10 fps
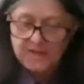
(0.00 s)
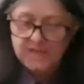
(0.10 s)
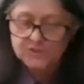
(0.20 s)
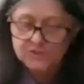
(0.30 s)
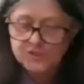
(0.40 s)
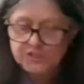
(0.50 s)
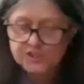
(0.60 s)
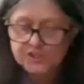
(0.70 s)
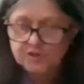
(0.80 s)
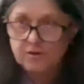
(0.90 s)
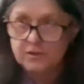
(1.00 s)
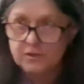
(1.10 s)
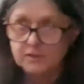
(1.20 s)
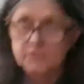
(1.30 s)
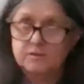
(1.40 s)
she
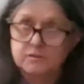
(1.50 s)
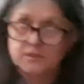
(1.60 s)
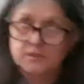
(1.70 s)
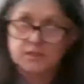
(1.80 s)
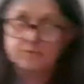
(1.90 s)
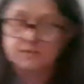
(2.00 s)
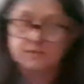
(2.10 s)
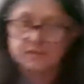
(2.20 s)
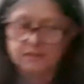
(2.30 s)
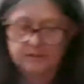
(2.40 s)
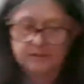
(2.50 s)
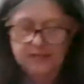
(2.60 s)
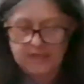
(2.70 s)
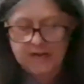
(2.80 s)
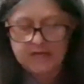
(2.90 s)
started, I think it was in the late
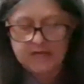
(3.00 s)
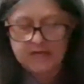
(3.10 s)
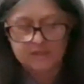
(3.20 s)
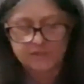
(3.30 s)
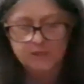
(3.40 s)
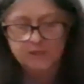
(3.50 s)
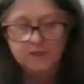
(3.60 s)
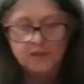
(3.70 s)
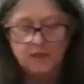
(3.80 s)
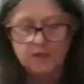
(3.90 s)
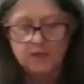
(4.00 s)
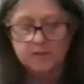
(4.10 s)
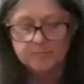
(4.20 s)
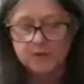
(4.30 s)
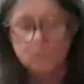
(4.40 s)
80s,
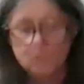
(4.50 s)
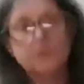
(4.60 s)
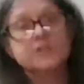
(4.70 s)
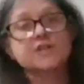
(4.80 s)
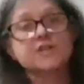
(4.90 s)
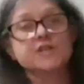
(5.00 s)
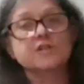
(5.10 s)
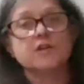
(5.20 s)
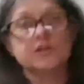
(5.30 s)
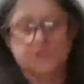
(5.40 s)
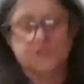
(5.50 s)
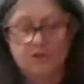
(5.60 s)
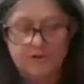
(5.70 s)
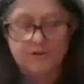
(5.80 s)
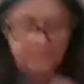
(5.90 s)
an organization called
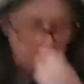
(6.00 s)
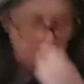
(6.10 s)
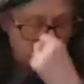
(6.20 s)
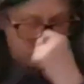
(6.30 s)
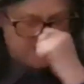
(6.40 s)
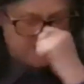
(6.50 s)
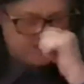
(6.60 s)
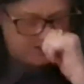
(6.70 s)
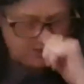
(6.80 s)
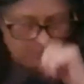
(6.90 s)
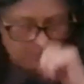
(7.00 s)
Charter for Compassion.